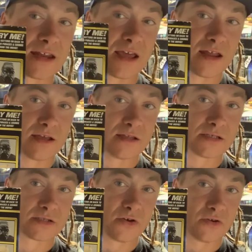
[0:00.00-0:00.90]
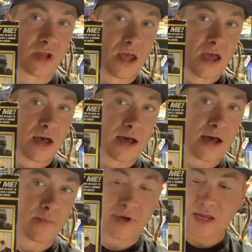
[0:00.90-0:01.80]
head on this dude.
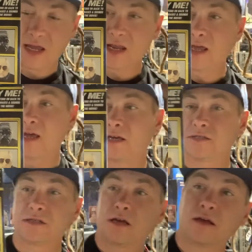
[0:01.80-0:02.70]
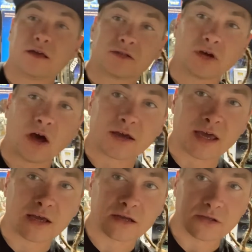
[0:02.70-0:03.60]
But it is
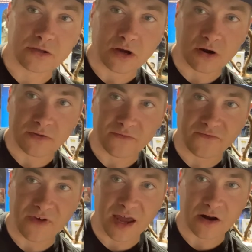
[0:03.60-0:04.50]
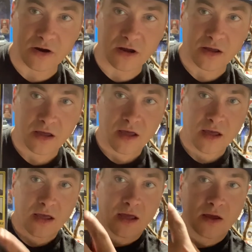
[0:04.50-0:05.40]
talking Darth Vader.
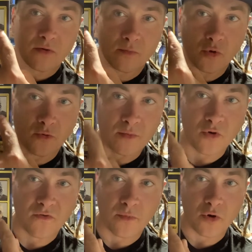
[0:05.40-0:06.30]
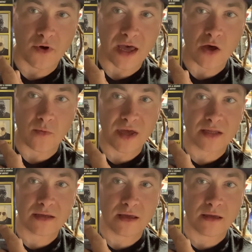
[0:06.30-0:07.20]
Removable helmet.